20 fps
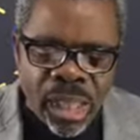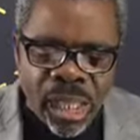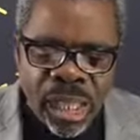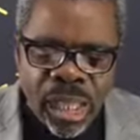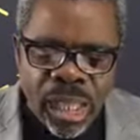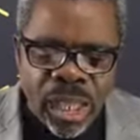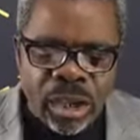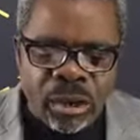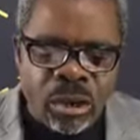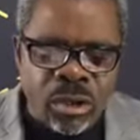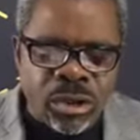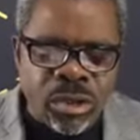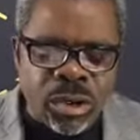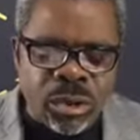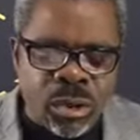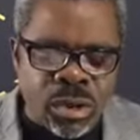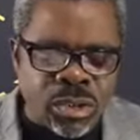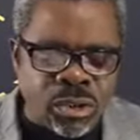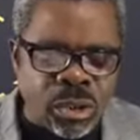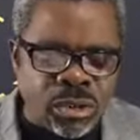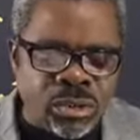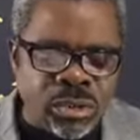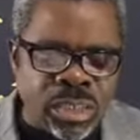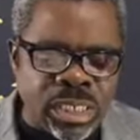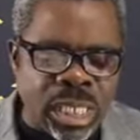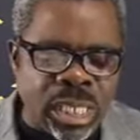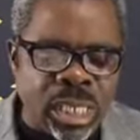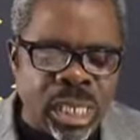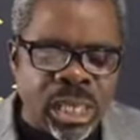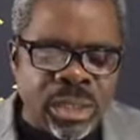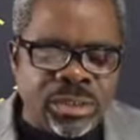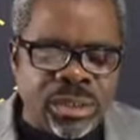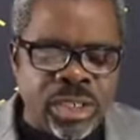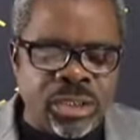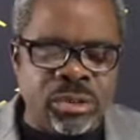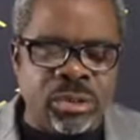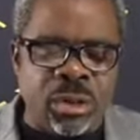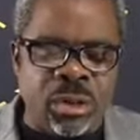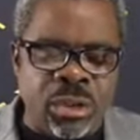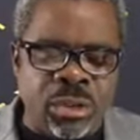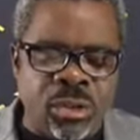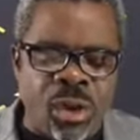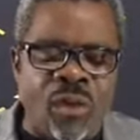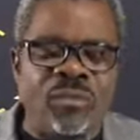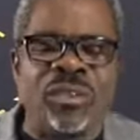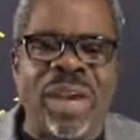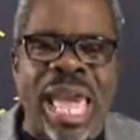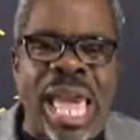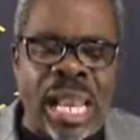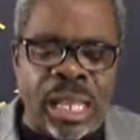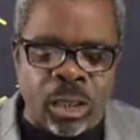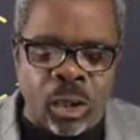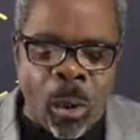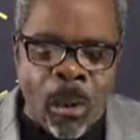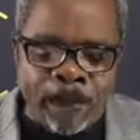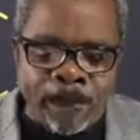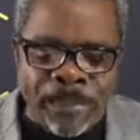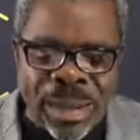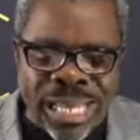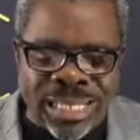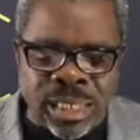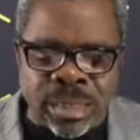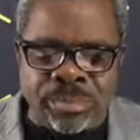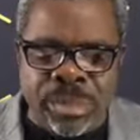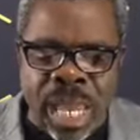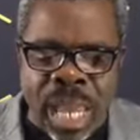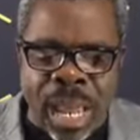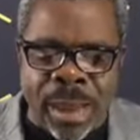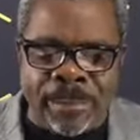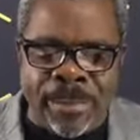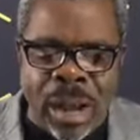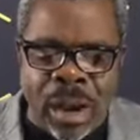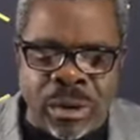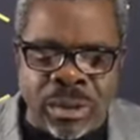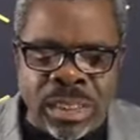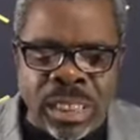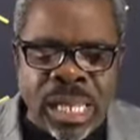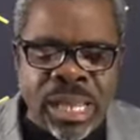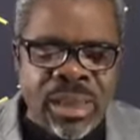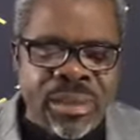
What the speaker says: He goes on to say, the sorrows of hell compassed me about.